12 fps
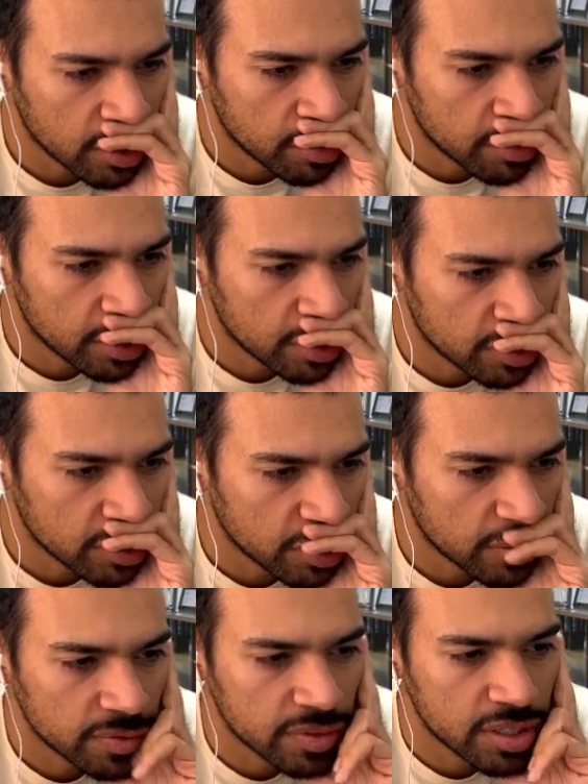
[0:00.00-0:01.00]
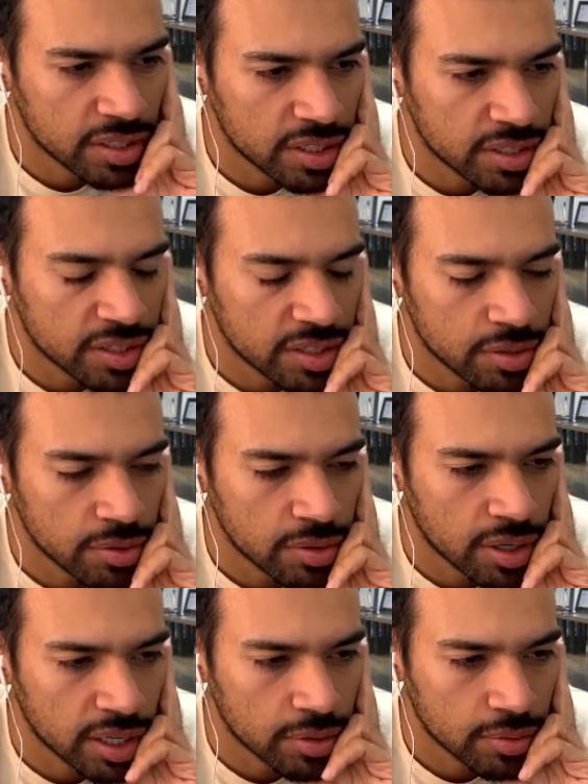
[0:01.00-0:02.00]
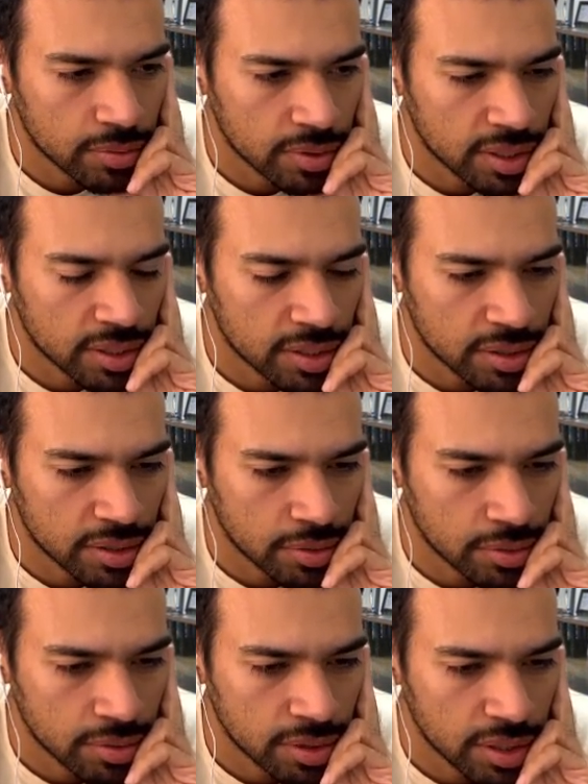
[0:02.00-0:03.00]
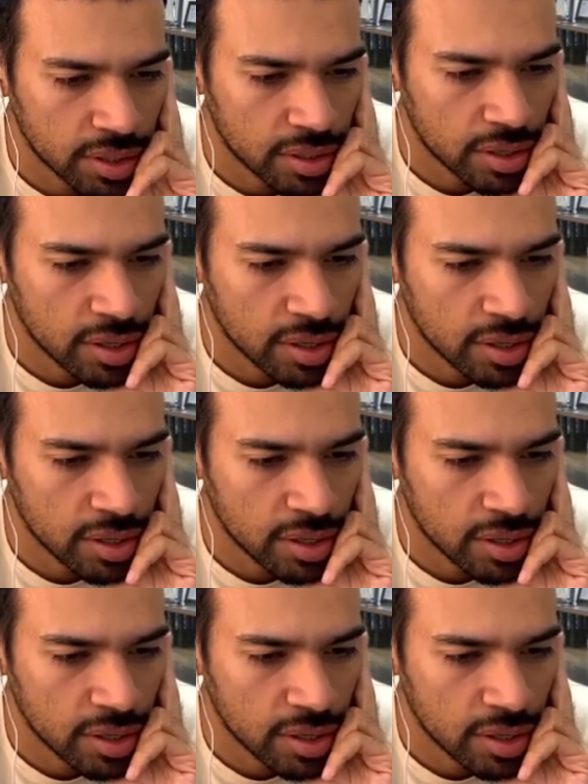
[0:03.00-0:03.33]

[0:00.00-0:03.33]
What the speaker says: because of this new high right here, okay?